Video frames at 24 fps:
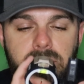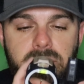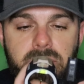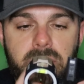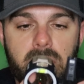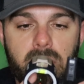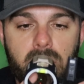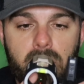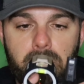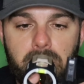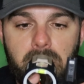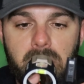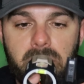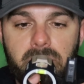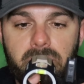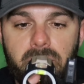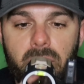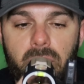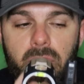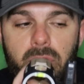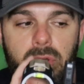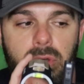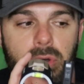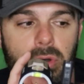single pin
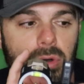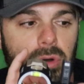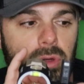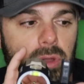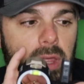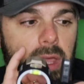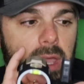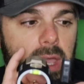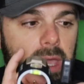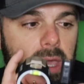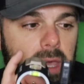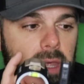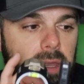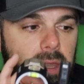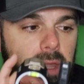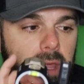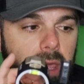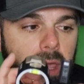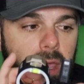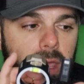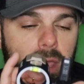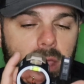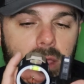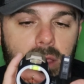vertical, and
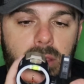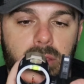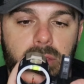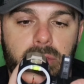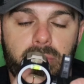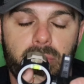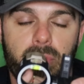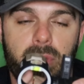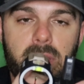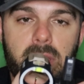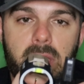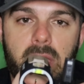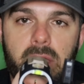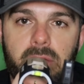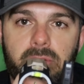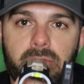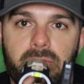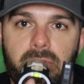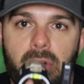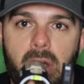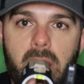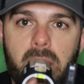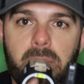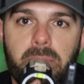a 3 and
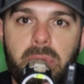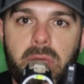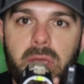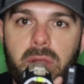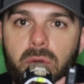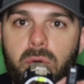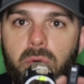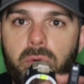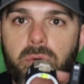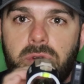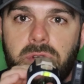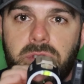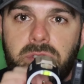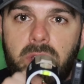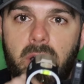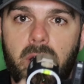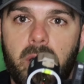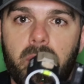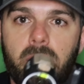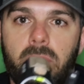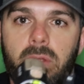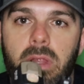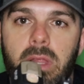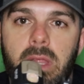5 pin
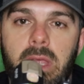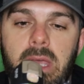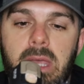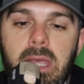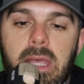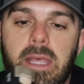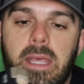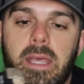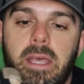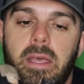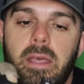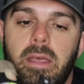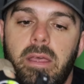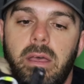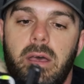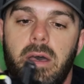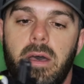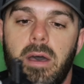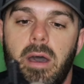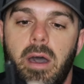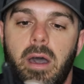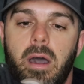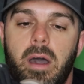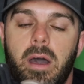horizontal.
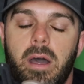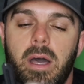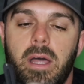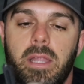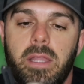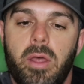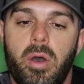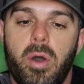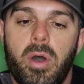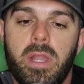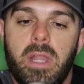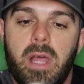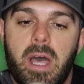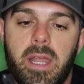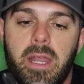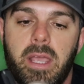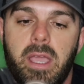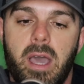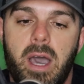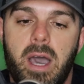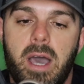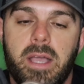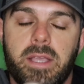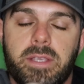I know a lot of
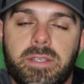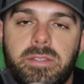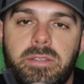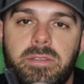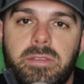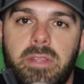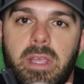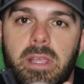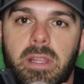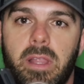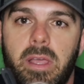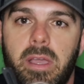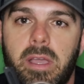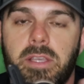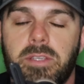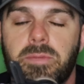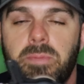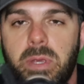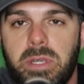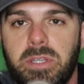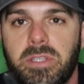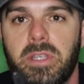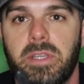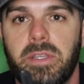guys, they like,
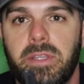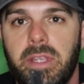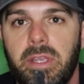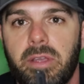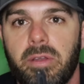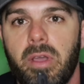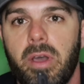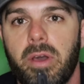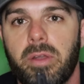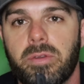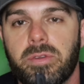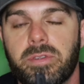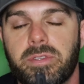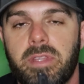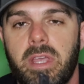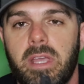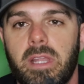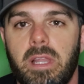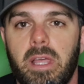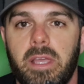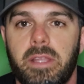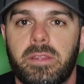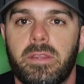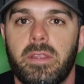especially deer hunters, they
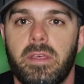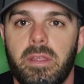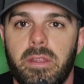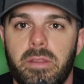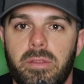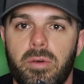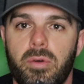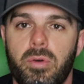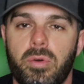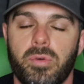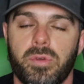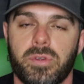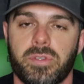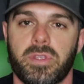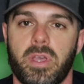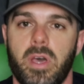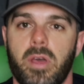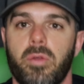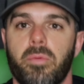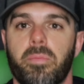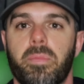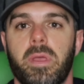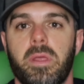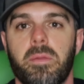like the
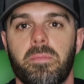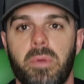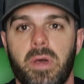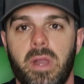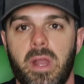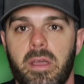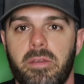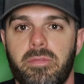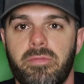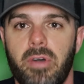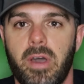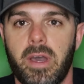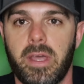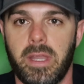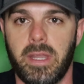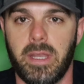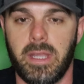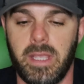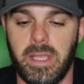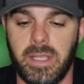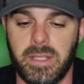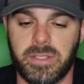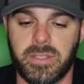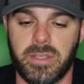horizontal pin, but I find it
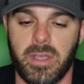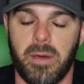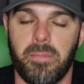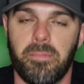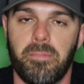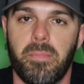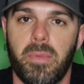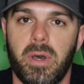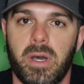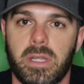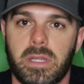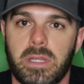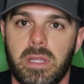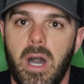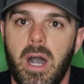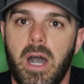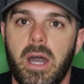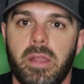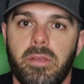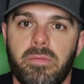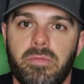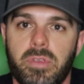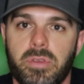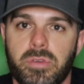eats up a
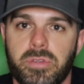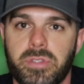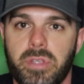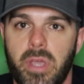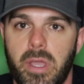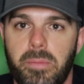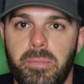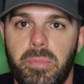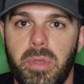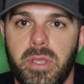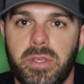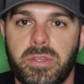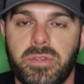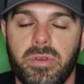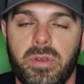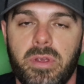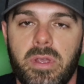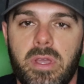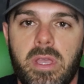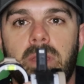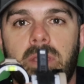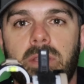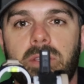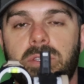lot of your sight
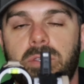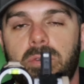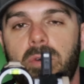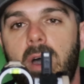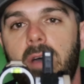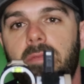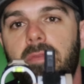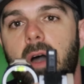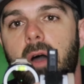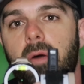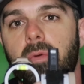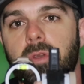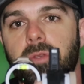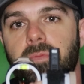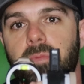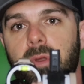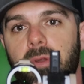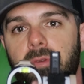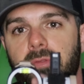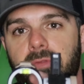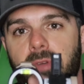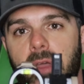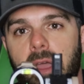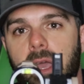picture. So I've always been
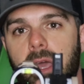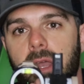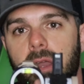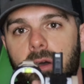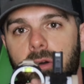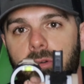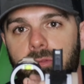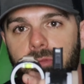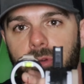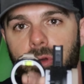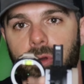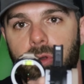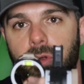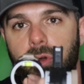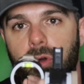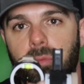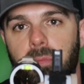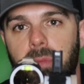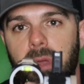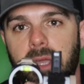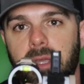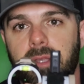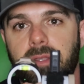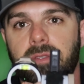a fan of vertical
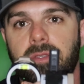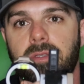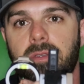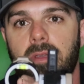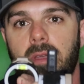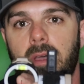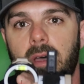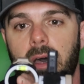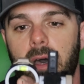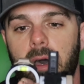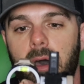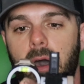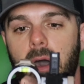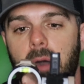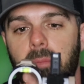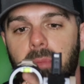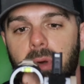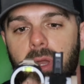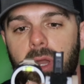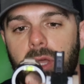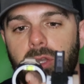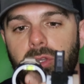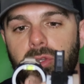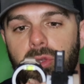pins,
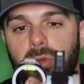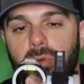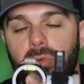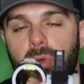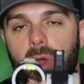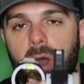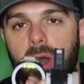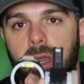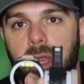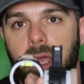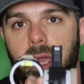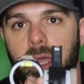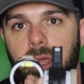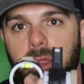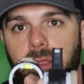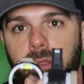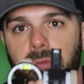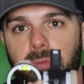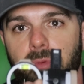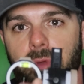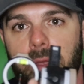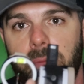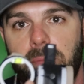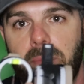but I do run a
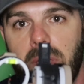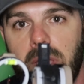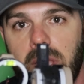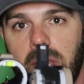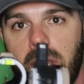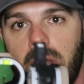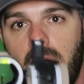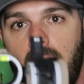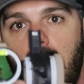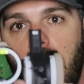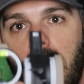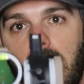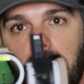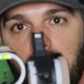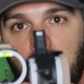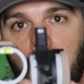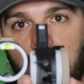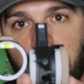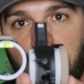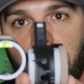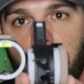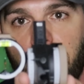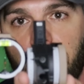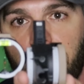3-pin on
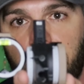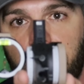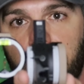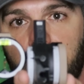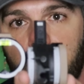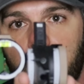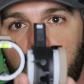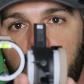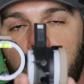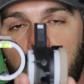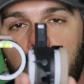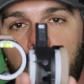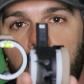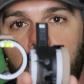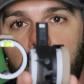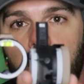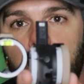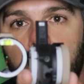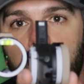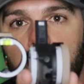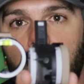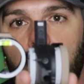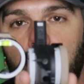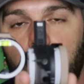my vertical.
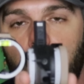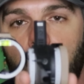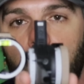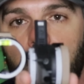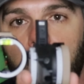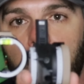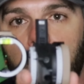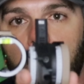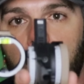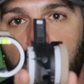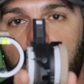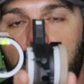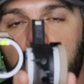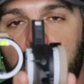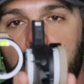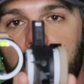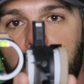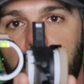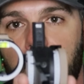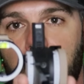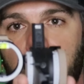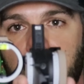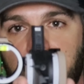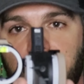That way I get
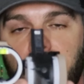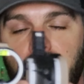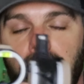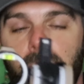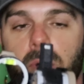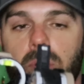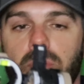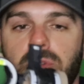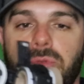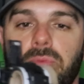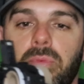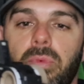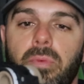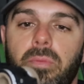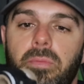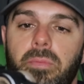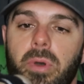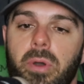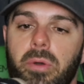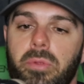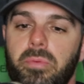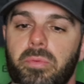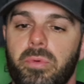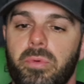the best of both